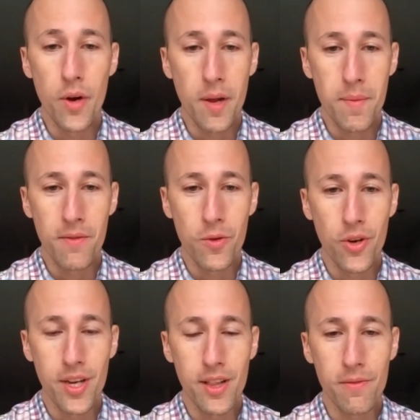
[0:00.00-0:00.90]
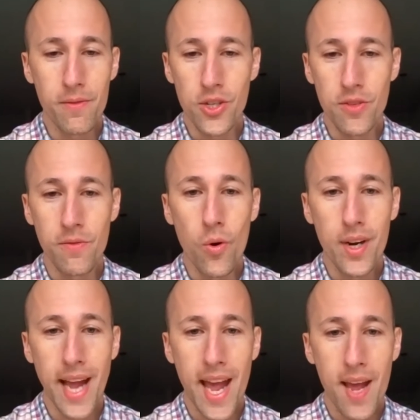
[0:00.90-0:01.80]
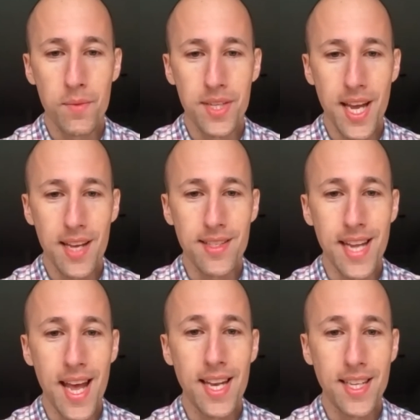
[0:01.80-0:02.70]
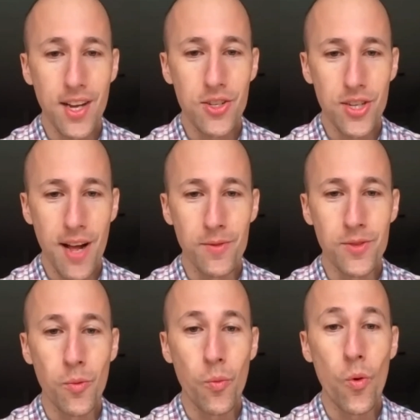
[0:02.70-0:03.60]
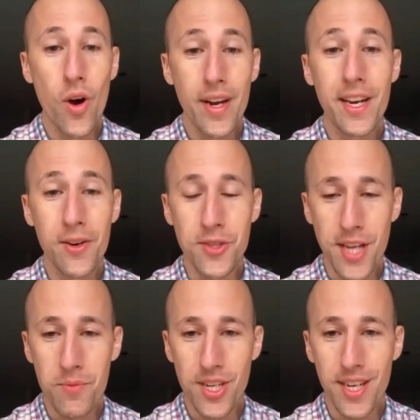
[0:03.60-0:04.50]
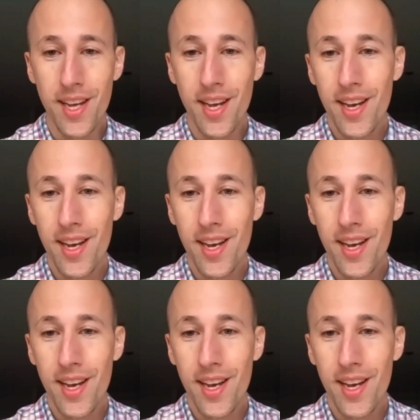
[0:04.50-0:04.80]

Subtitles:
I mean, if you look at the first 4 games, he has 10 touchdowns to 1 interception.